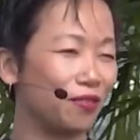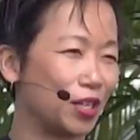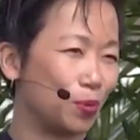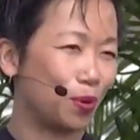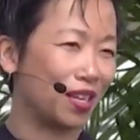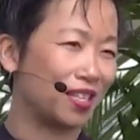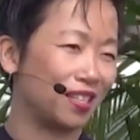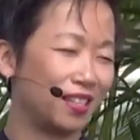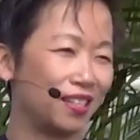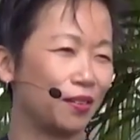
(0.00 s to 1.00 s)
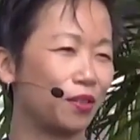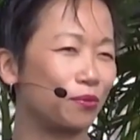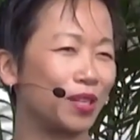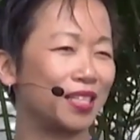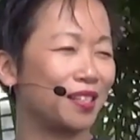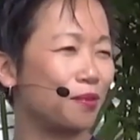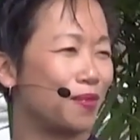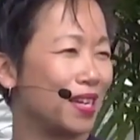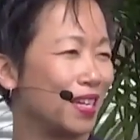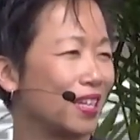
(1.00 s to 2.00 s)
Vice President of the Retail
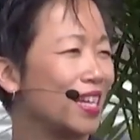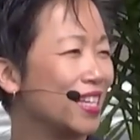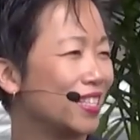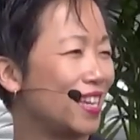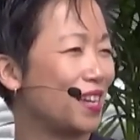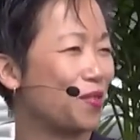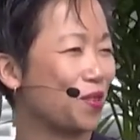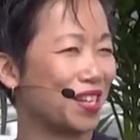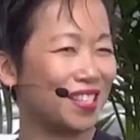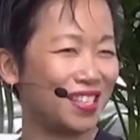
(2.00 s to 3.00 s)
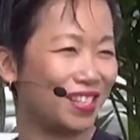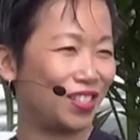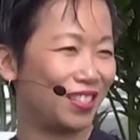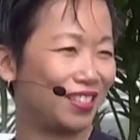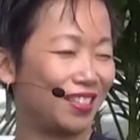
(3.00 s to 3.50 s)
Bank Tech Organization.